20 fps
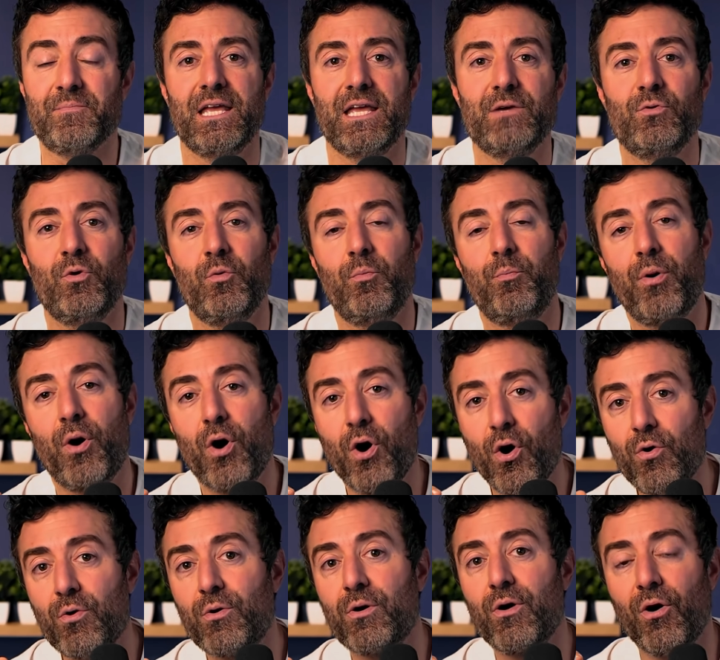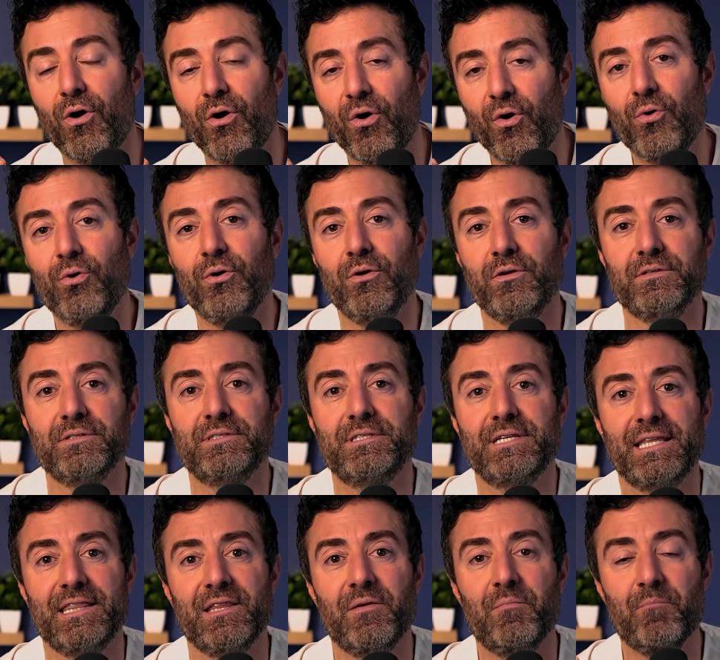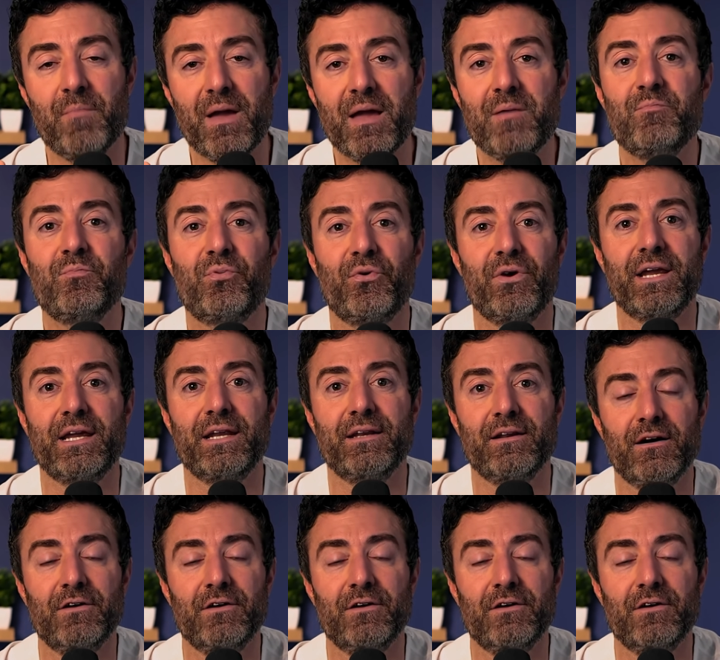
they will poke holes in the membrane